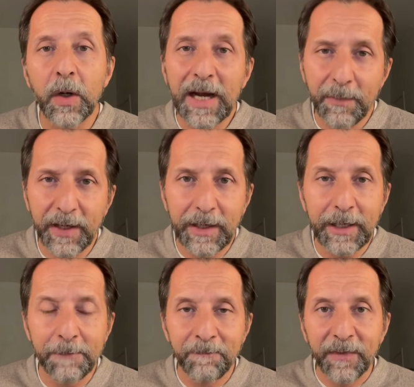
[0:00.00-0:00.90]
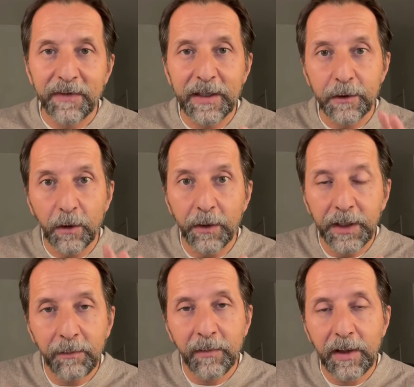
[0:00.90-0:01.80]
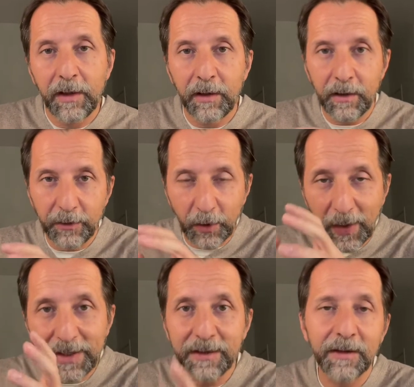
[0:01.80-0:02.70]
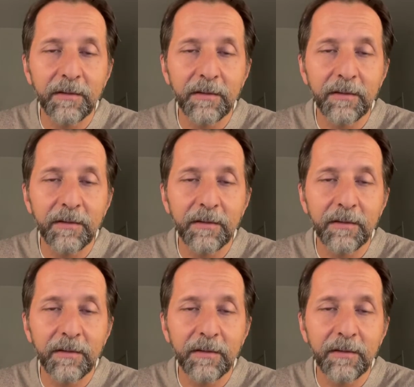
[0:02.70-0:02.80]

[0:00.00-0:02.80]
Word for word: up again, they saw him dressed